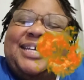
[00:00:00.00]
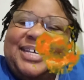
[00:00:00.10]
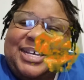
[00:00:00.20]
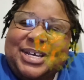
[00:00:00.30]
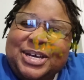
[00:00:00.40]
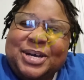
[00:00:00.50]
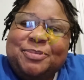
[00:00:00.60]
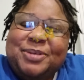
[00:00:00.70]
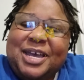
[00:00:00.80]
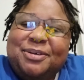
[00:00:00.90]

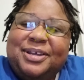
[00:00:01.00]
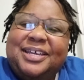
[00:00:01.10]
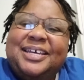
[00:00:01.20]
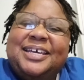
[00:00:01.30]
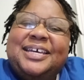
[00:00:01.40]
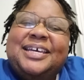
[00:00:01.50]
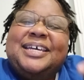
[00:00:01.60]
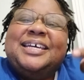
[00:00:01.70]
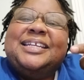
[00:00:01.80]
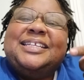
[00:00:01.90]
Yeah, baby.
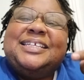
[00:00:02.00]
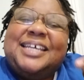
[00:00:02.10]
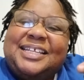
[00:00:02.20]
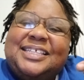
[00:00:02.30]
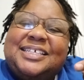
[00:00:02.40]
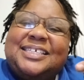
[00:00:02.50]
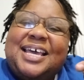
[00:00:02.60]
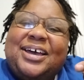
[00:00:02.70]
Check this